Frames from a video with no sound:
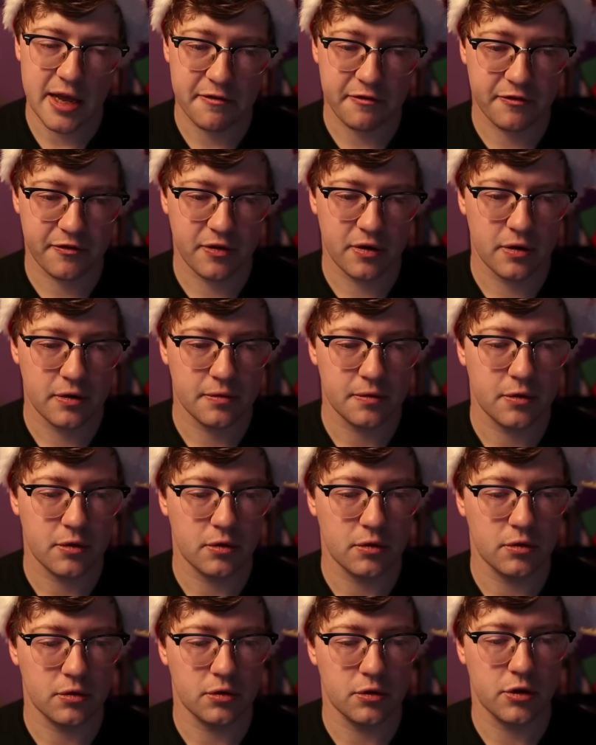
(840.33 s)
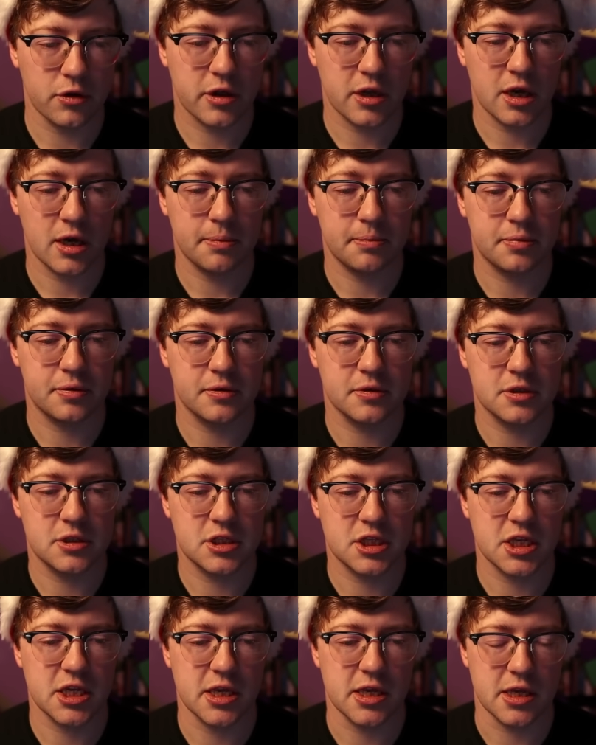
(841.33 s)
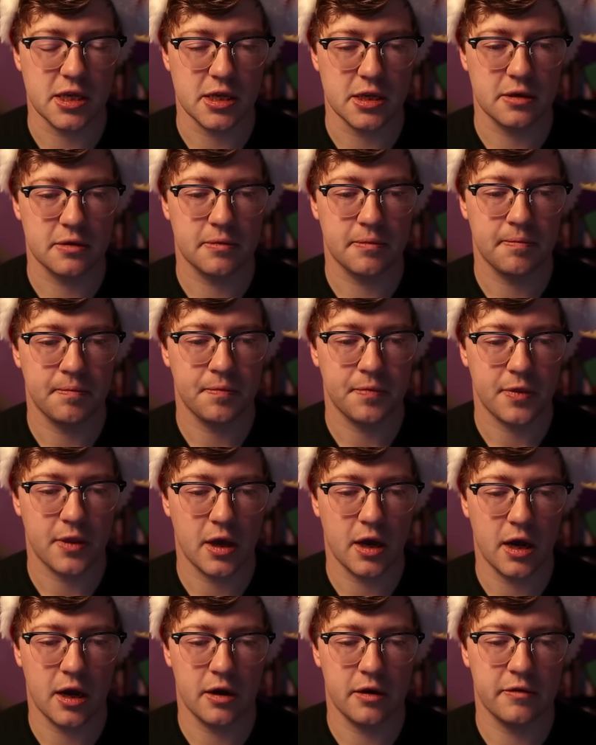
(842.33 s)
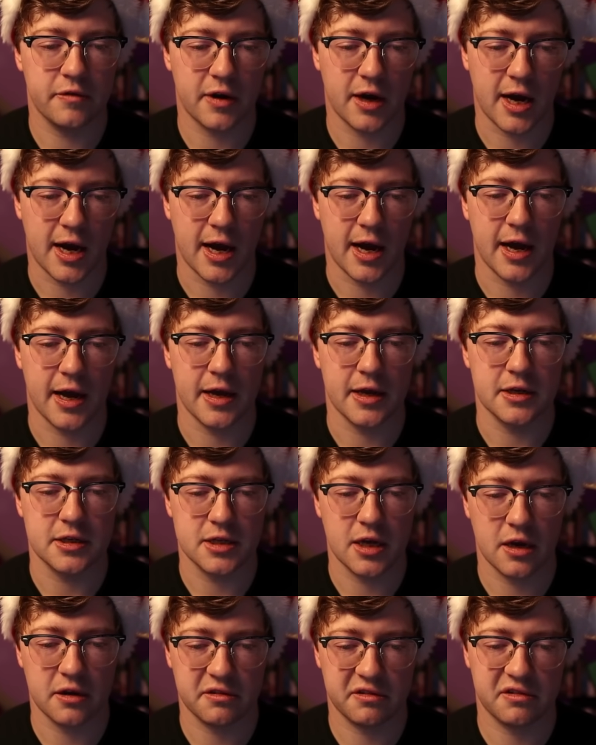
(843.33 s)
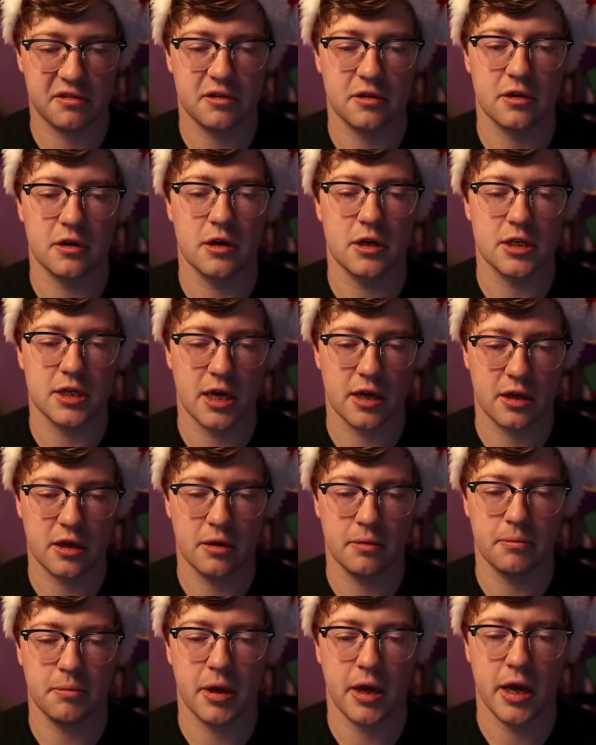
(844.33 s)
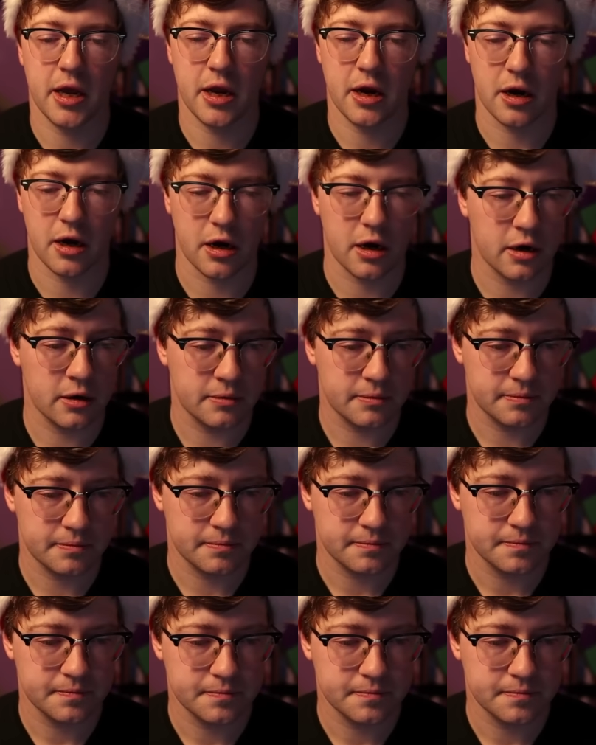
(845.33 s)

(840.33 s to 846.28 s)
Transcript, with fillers: If lookup T of I dot stir dot compare,